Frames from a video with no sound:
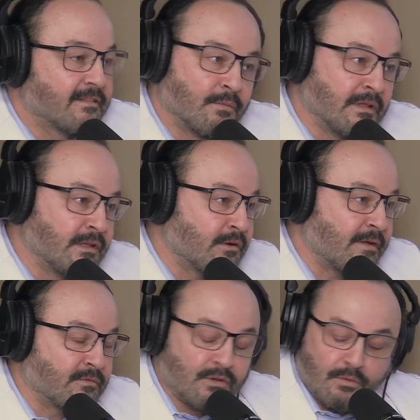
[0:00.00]
They really don't
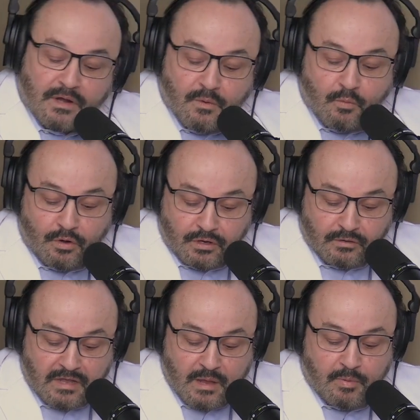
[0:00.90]
have to do any work
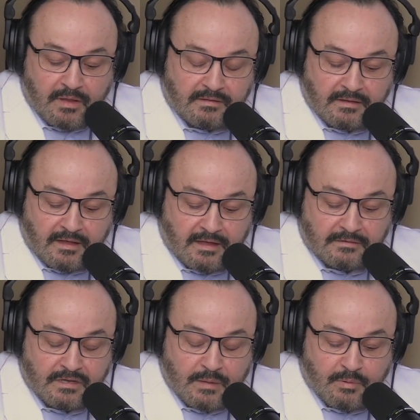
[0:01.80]
to keep it
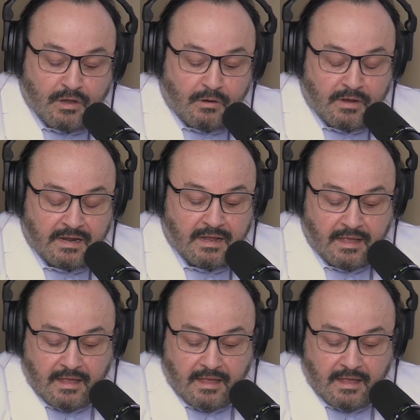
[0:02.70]
going.